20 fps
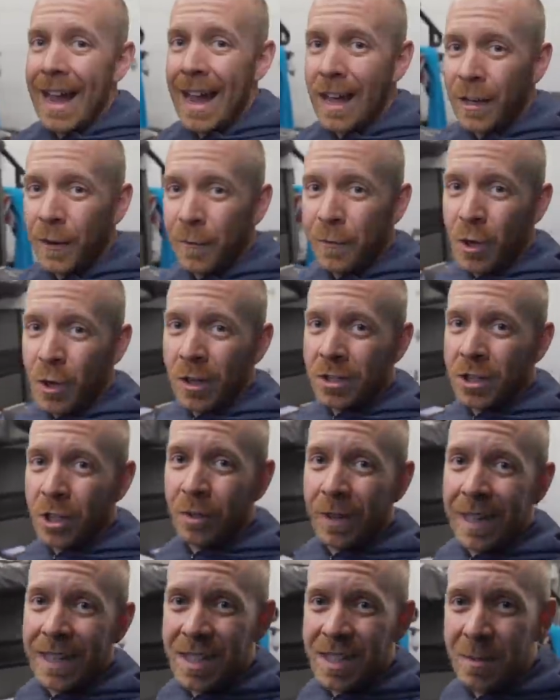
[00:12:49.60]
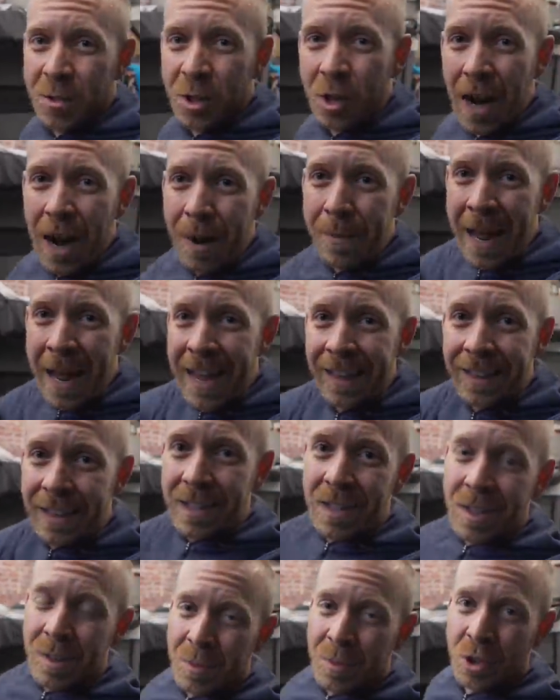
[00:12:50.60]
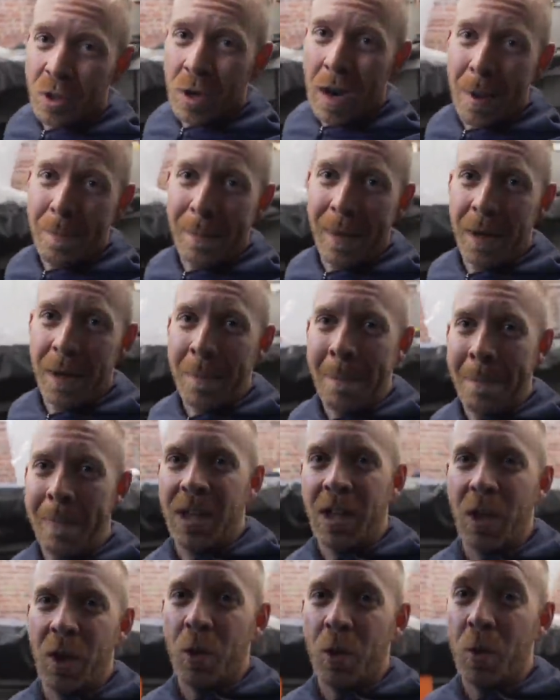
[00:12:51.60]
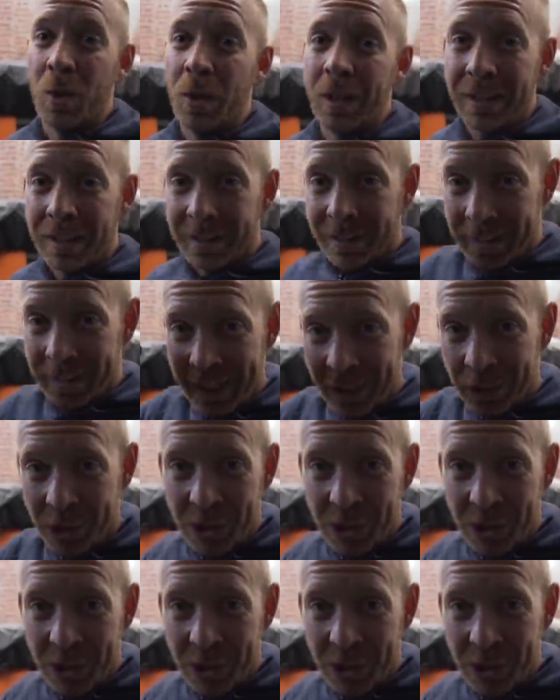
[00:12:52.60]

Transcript: And if you aren't already subscribed, hit the subscribe button below. Later,